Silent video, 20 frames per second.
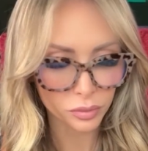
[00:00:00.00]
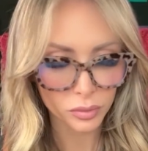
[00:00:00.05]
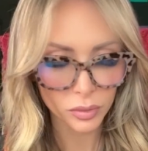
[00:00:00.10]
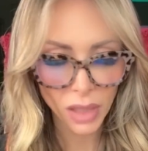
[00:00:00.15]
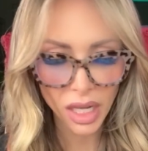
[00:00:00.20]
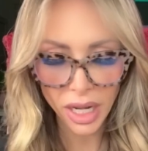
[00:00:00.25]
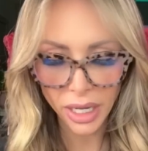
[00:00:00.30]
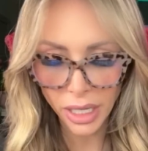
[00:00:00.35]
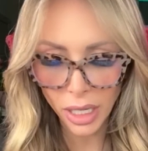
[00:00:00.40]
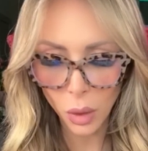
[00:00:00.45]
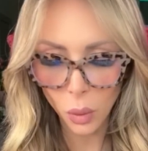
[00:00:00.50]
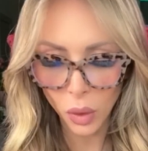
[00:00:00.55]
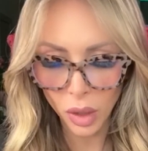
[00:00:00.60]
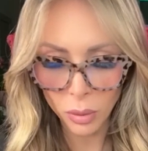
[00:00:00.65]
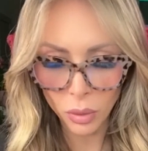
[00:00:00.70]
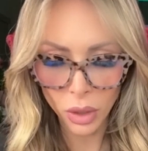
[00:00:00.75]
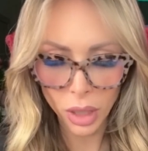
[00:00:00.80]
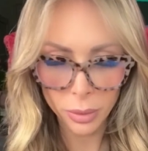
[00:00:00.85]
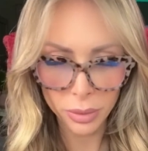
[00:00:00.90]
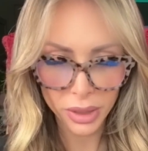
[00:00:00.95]
Can I get one
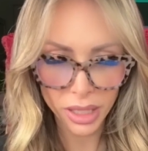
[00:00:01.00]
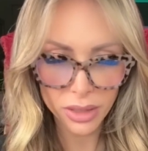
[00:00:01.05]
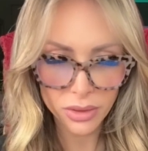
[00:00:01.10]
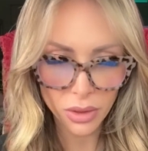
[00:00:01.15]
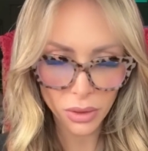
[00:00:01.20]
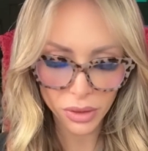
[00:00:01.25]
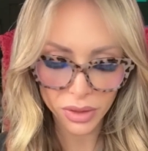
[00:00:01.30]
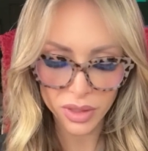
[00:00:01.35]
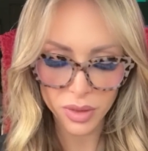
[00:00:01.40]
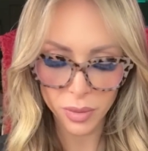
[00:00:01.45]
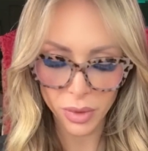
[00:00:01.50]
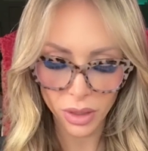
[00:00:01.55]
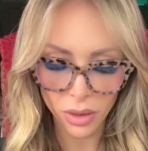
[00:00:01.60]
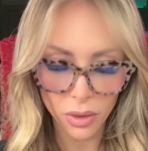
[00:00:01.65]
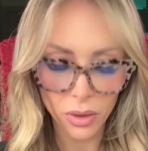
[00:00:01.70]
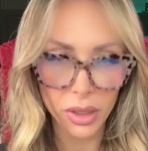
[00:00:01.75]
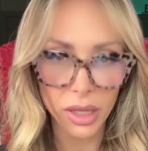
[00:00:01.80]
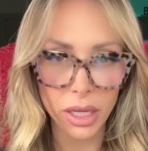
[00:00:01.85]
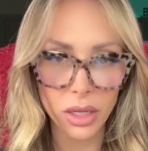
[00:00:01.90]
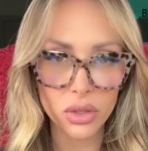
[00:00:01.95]
more, please, Holy Spirit,
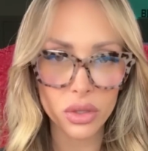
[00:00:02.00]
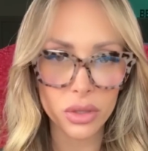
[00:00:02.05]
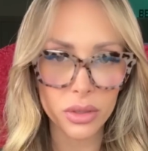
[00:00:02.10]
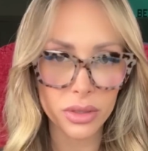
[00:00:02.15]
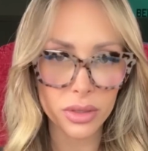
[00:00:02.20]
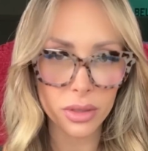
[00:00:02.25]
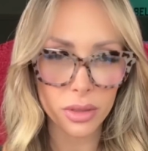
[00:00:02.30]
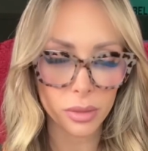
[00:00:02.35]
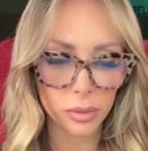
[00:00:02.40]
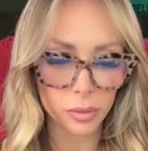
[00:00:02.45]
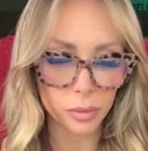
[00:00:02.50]
Holy Angels?